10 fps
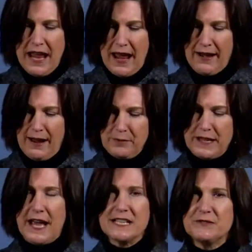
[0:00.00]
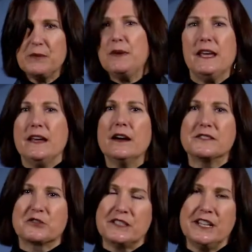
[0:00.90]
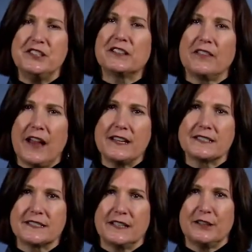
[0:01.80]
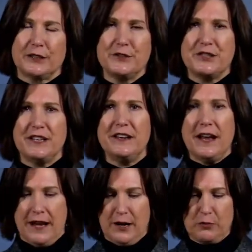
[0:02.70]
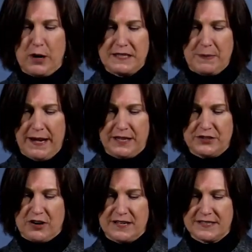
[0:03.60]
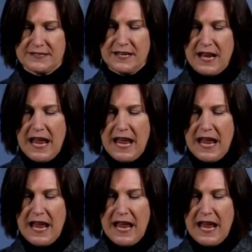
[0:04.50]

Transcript: and I'm the SVP of Strategic Alliances and Inclusion at Enterprise Bank and Trust,